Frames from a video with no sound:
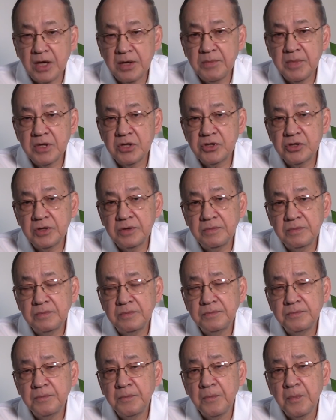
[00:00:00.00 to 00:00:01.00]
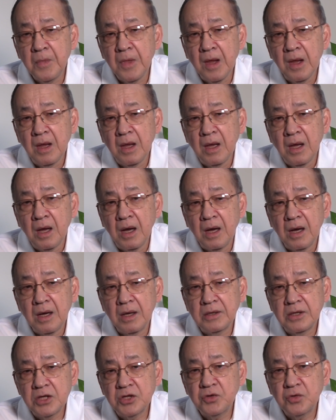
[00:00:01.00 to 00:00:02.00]
I mentioned,
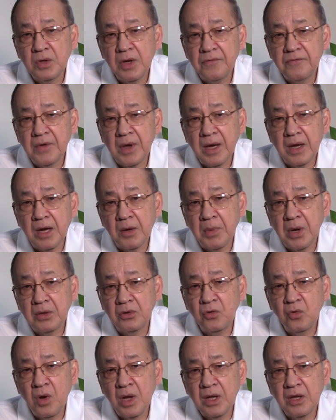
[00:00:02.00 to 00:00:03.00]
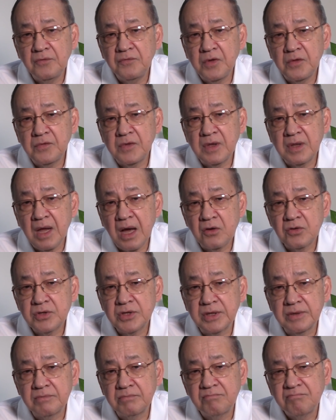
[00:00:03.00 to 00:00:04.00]
this could affect about
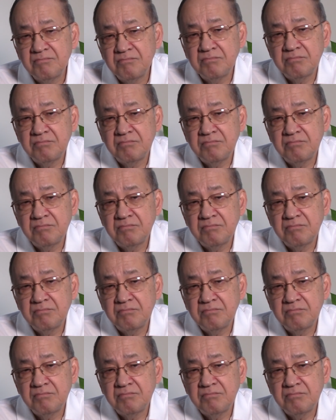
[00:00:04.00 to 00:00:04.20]
250,000,